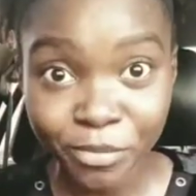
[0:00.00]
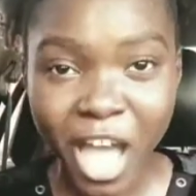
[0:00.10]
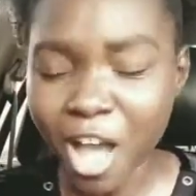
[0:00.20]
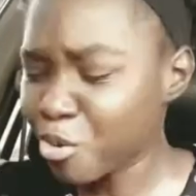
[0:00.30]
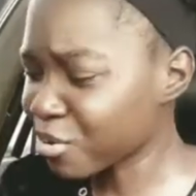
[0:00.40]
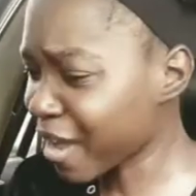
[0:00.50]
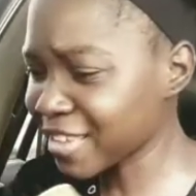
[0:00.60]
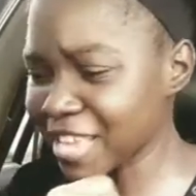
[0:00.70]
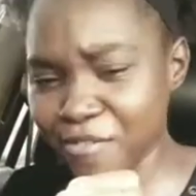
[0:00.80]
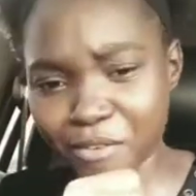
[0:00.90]
I could
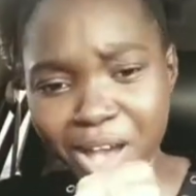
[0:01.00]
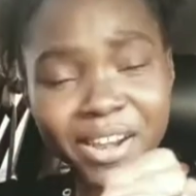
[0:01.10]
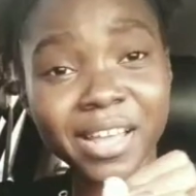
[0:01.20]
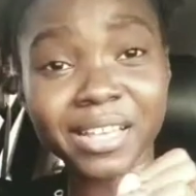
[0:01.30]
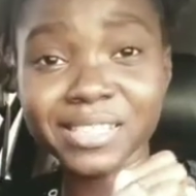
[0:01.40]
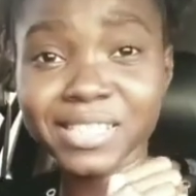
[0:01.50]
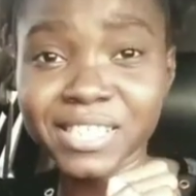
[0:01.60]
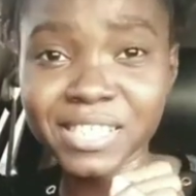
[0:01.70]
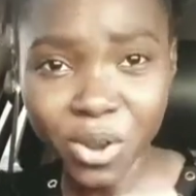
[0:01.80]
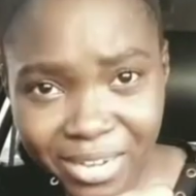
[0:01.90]
have even on a
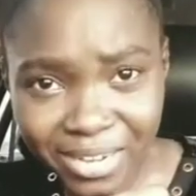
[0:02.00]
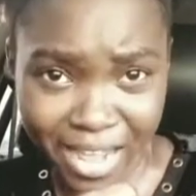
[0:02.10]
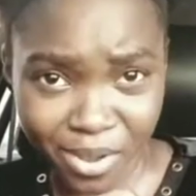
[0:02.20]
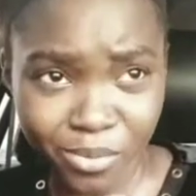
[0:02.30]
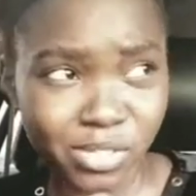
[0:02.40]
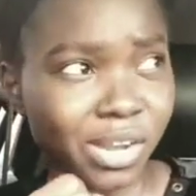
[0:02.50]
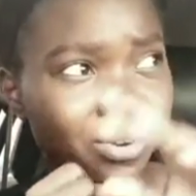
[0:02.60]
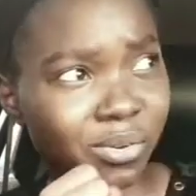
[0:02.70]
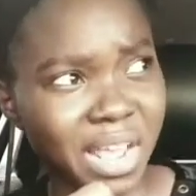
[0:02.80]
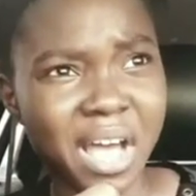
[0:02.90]
Sunday, which I
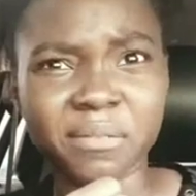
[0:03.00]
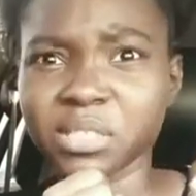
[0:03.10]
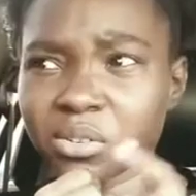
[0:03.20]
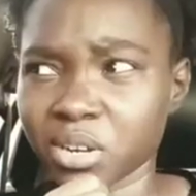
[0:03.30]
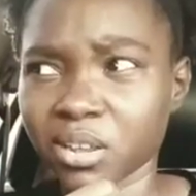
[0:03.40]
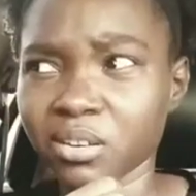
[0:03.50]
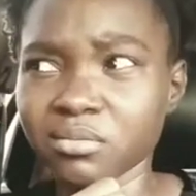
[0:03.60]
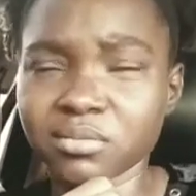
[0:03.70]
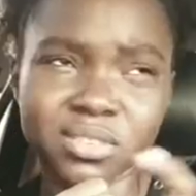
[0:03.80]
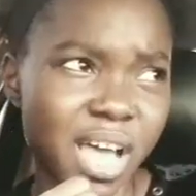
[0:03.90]
don't, they have Sunday.
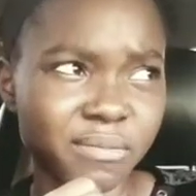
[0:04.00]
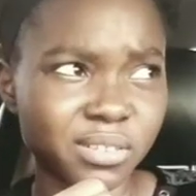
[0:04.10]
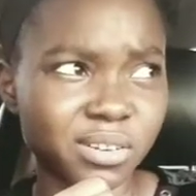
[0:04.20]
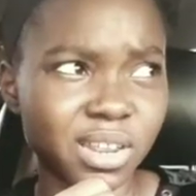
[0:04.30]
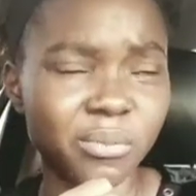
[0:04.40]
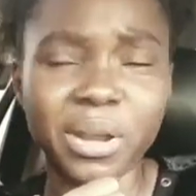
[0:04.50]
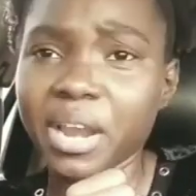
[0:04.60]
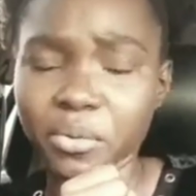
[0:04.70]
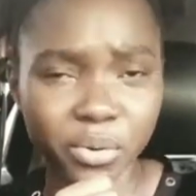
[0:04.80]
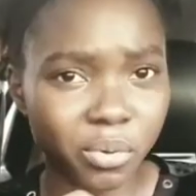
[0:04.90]
They have Sunday? Well, I
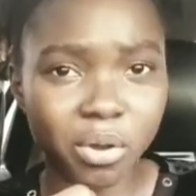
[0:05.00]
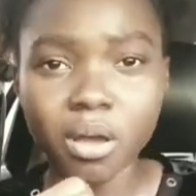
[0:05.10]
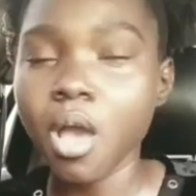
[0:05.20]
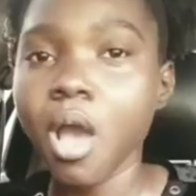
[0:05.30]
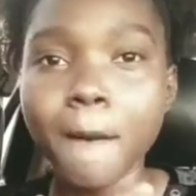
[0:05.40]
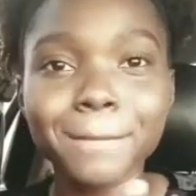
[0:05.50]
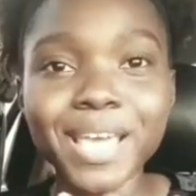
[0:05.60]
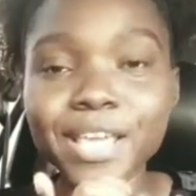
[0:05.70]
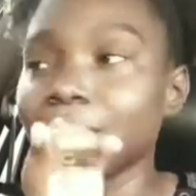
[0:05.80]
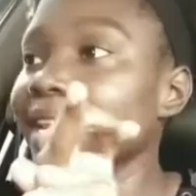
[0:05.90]
don't know.
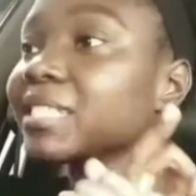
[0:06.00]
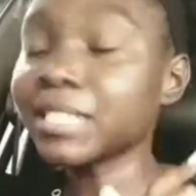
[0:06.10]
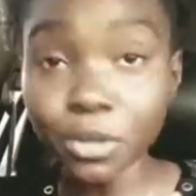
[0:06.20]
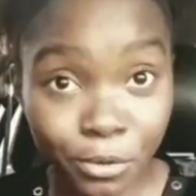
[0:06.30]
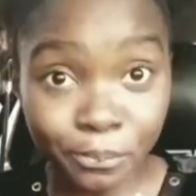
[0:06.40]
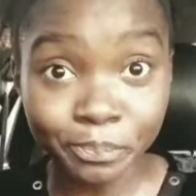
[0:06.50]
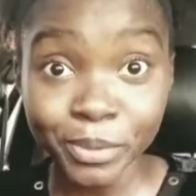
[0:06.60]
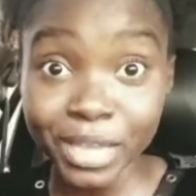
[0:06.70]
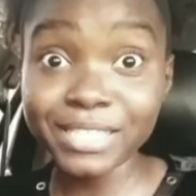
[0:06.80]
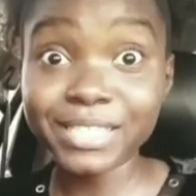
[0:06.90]
Listen,
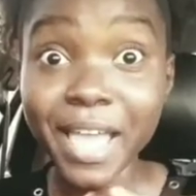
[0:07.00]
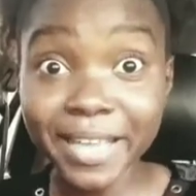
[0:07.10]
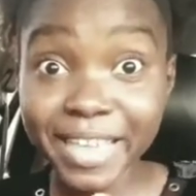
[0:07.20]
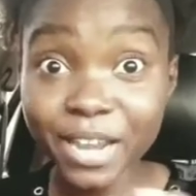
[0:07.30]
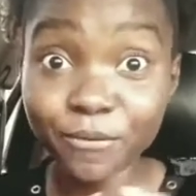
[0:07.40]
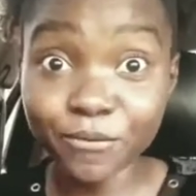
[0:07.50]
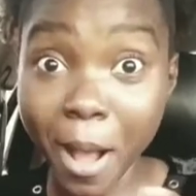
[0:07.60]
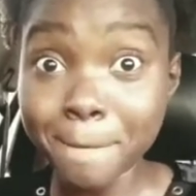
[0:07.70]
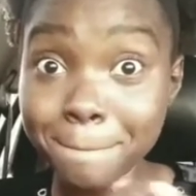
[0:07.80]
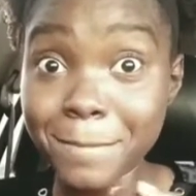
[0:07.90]
take it
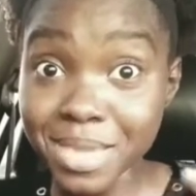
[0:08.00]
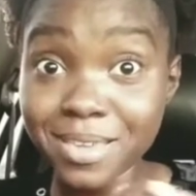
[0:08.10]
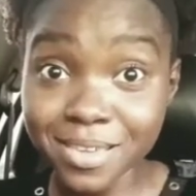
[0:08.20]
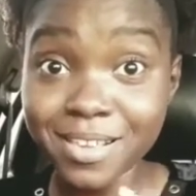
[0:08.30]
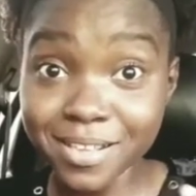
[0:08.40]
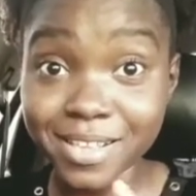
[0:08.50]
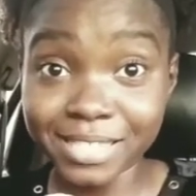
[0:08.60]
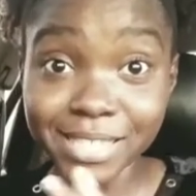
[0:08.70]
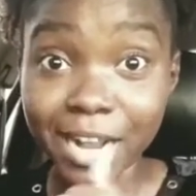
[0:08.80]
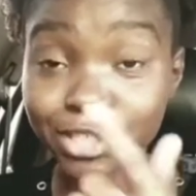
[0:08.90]
from me,
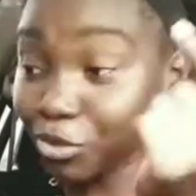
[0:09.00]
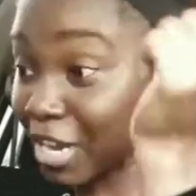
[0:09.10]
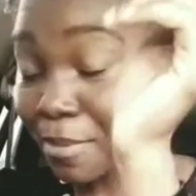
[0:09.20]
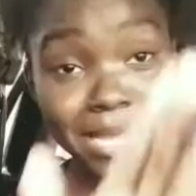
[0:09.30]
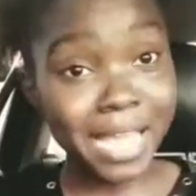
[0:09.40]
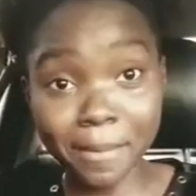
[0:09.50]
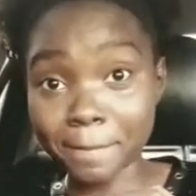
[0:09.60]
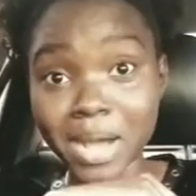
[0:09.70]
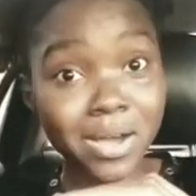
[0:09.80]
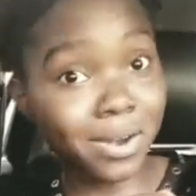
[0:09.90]
Sandrine, big
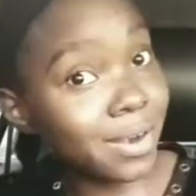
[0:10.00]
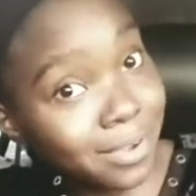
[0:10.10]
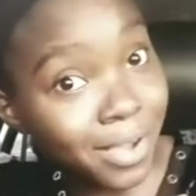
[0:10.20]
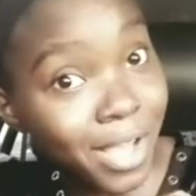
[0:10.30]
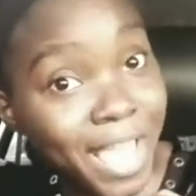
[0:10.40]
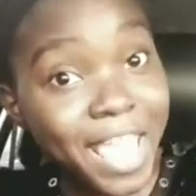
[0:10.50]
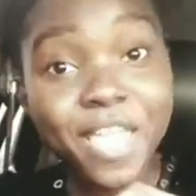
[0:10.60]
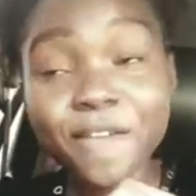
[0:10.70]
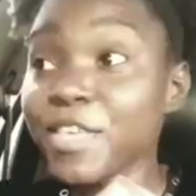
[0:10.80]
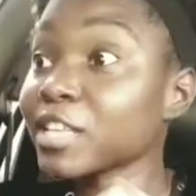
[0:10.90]
head bud.
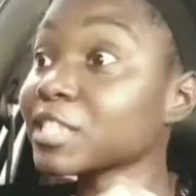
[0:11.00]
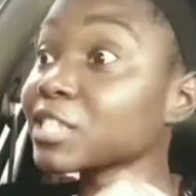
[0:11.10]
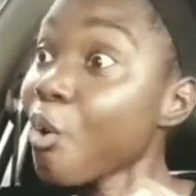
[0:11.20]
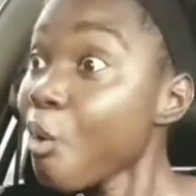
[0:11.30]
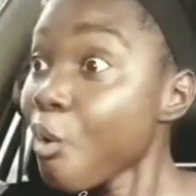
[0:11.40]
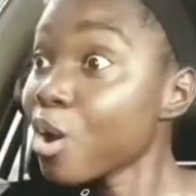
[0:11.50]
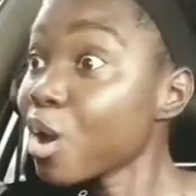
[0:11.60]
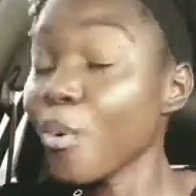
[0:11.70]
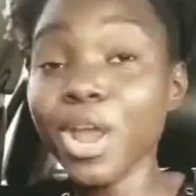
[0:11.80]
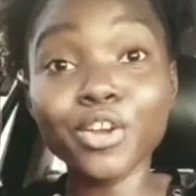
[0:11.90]
If your
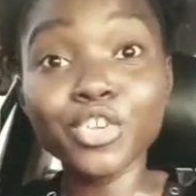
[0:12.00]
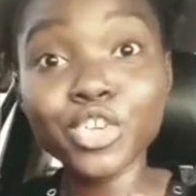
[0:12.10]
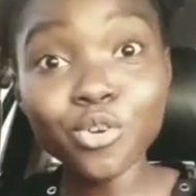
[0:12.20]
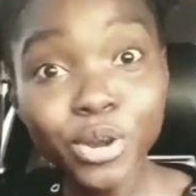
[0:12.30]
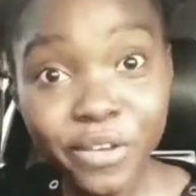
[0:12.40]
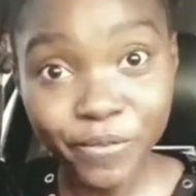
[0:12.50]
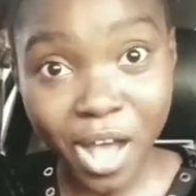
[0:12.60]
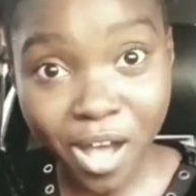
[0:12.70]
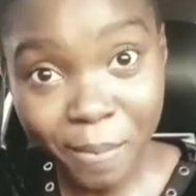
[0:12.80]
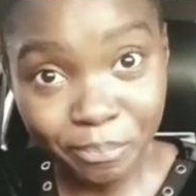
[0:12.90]
school wear
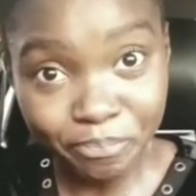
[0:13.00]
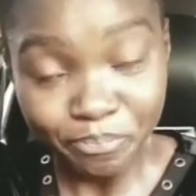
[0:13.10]
uniform,